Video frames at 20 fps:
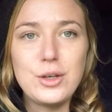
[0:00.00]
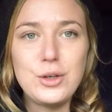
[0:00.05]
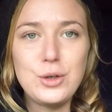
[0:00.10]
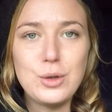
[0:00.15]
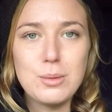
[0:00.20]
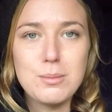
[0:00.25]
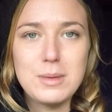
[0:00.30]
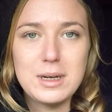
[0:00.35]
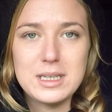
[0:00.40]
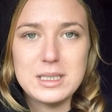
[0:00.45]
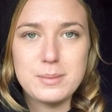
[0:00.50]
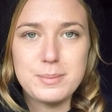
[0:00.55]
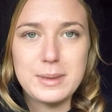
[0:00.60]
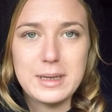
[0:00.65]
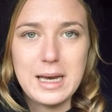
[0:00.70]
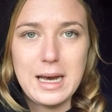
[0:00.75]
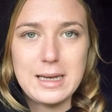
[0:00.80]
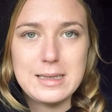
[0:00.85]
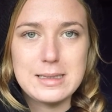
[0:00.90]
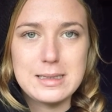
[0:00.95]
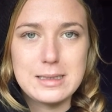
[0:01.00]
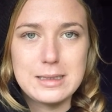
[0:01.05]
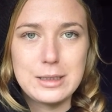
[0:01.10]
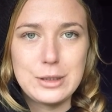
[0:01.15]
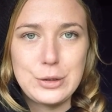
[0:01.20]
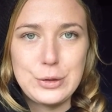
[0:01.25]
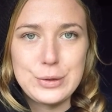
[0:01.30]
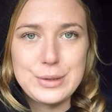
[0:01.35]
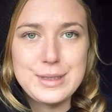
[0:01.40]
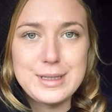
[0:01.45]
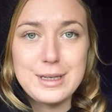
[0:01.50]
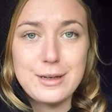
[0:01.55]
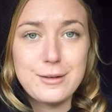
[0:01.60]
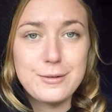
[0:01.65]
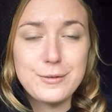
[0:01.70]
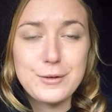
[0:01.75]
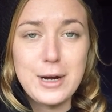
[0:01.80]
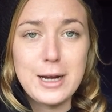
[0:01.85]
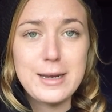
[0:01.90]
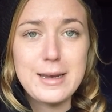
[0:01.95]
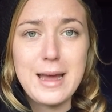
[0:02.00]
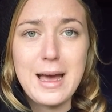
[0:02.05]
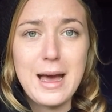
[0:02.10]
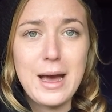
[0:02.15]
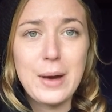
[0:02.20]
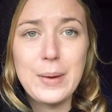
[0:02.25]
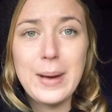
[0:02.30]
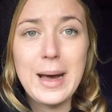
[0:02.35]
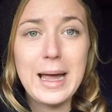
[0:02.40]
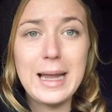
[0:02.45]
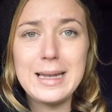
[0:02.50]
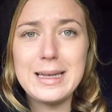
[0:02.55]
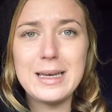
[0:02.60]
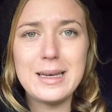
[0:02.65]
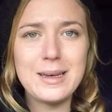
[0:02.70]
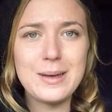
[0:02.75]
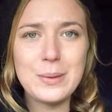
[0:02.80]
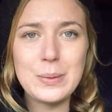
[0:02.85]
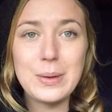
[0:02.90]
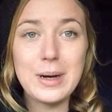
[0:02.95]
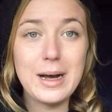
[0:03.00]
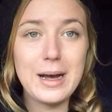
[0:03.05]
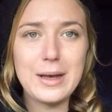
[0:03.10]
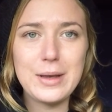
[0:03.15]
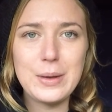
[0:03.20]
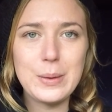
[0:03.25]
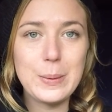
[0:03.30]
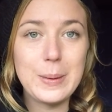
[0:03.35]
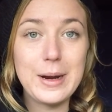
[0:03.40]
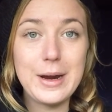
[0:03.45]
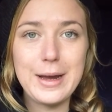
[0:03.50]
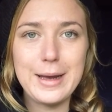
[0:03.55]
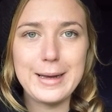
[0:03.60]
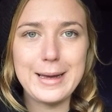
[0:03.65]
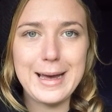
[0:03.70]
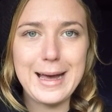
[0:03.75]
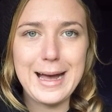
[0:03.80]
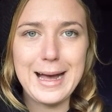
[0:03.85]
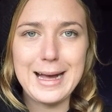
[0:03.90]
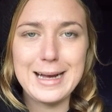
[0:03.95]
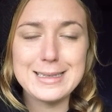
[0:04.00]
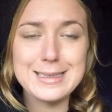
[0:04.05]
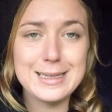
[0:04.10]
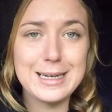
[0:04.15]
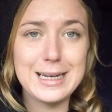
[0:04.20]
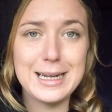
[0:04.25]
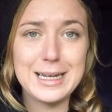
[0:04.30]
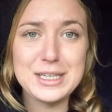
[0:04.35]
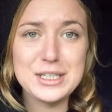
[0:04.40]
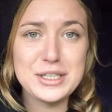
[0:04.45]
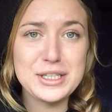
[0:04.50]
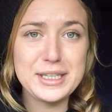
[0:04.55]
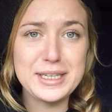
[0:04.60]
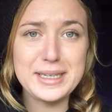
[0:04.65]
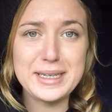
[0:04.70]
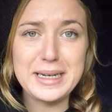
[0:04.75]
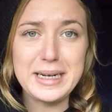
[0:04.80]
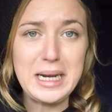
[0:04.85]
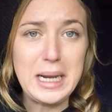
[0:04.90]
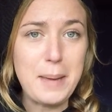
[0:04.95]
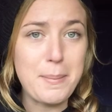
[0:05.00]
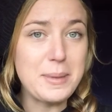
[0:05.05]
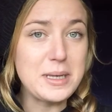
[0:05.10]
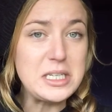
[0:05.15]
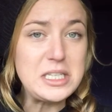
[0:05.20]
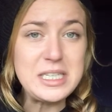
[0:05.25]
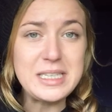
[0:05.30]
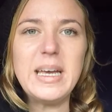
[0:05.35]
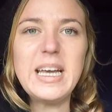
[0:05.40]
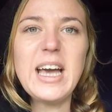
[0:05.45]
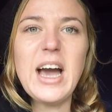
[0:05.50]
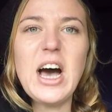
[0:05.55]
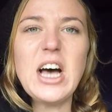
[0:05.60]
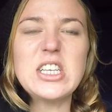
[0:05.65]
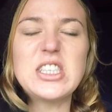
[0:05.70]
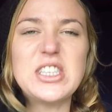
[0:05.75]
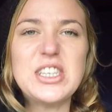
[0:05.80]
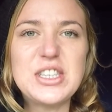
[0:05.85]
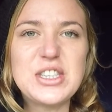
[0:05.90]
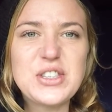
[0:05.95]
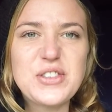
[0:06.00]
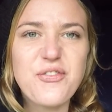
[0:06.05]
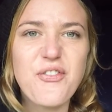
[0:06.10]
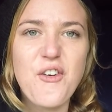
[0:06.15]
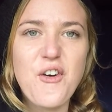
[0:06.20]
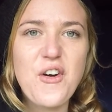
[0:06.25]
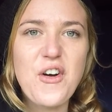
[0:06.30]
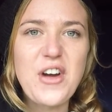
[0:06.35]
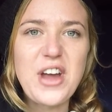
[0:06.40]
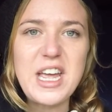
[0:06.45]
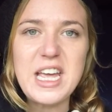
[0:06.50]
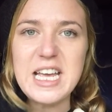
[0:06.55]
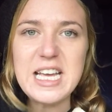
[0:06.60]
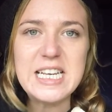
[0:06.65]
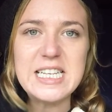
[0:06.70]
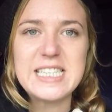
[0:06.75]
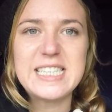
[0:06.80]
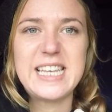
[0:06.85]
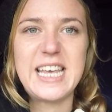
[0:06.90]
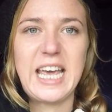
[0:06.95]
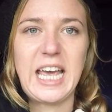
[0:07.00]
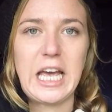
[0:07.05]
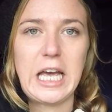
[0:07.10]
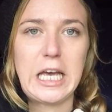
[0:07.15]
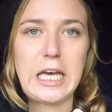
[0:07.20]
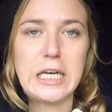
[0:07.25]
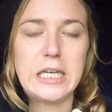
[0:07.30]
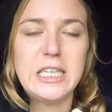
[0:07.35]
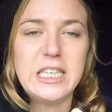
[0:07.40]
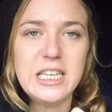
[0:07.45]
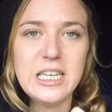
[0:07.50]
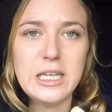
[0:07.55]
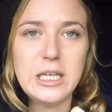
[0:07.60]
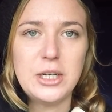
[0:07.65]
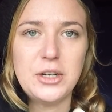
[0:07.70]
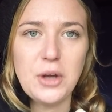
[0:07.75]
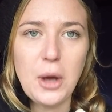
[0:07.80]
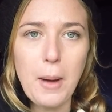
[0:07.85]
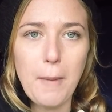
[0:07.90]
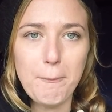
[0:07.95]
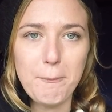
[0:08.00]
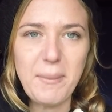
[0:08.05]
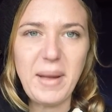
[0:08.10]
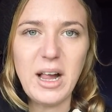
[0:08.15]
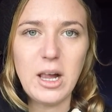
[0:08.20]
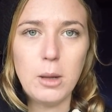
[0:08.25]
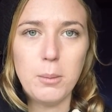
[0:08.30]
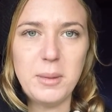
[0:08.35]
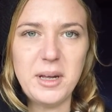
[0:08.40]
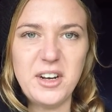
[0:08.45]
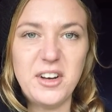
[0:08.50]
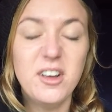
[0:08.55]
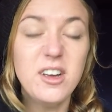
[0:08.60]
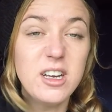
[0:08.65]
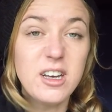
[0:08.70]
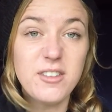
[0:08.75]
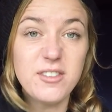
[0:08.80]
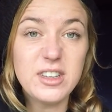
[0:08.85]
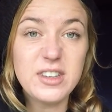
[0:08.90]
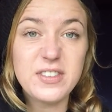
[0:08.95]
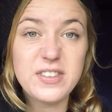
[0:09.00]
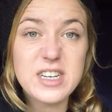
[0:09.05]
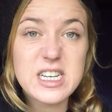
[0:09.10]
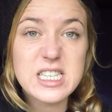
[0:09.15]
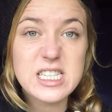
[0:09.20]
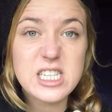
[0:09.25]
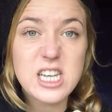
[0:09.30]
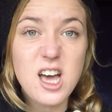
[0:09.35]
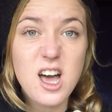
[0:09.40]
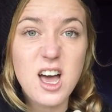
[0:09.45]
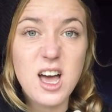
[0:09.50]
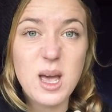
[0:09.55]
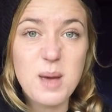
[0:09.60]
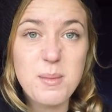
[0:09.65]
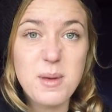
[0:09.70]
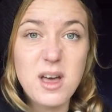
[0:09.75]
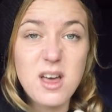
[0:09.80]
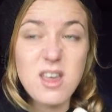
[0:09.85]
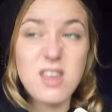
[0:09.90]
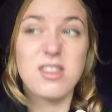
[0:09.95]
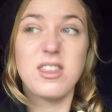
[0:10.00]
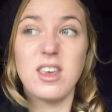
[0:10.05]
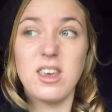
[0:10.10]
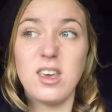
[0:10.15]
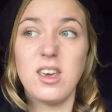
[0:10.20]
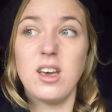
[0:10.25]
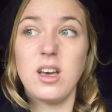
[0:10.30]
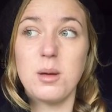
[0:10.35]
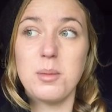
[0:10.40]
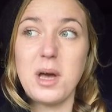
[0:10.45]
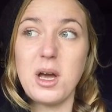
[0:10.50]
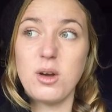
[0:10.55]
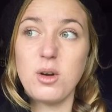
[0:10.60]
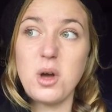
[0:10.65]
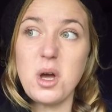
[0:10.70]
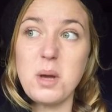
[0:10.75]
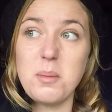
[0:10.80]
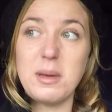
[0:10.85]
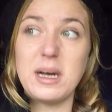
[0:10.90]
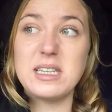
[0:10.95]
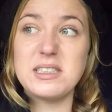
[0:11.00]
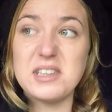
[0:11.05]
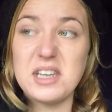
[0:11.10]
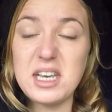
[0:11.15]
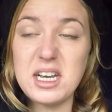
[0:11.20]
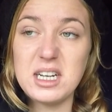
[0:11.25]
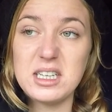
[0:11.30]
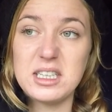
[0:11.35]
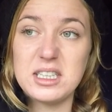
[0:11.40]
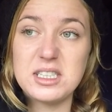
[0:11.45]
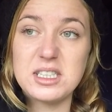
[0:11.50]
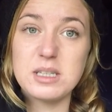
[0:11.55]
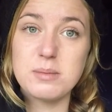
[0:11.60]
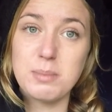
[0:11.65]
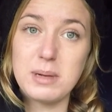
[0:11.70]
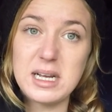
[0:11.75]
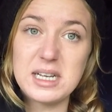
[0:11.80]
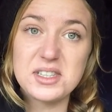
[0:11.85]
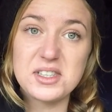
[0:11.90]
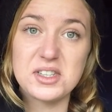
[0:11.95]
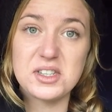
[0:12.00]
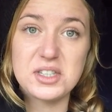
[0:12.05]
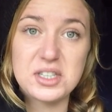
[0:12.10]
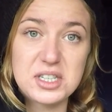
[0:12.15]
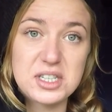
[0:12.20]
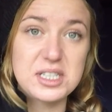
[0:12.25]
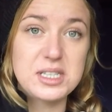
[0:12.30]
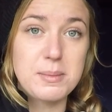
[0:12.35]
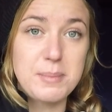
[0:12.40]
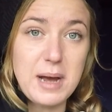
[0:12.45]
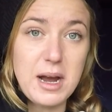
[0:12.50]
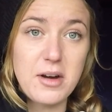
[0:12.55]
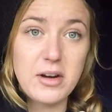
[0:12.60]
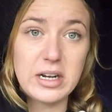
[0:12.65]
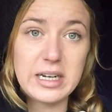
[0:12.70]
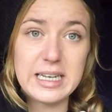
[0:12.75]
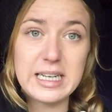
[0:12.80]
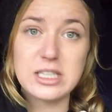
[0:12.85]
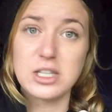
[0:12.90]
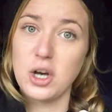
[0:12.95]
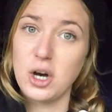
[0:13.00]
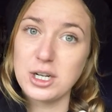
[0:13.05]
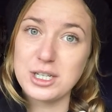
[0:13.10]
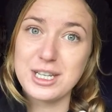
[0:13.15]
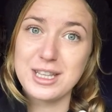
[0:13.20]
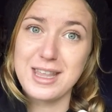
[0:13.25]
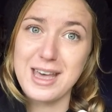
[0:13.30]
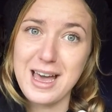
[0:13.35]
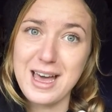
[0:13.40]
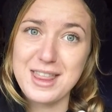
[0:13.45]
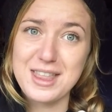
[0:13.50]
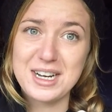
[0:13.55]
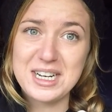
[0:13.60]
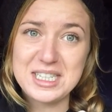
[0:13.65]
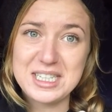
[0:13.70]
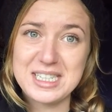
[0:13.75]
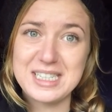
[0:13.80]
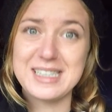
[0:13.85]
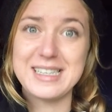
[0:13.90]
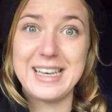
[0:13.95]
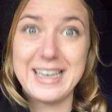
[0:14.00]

You might be asking yourself right now, Ally, why are you wearing a hat and clutching at a leopard? Because it's freezing in Melbourne. For the first time, thinking about going back to England is pleasant, because apparently it's hotter there than it is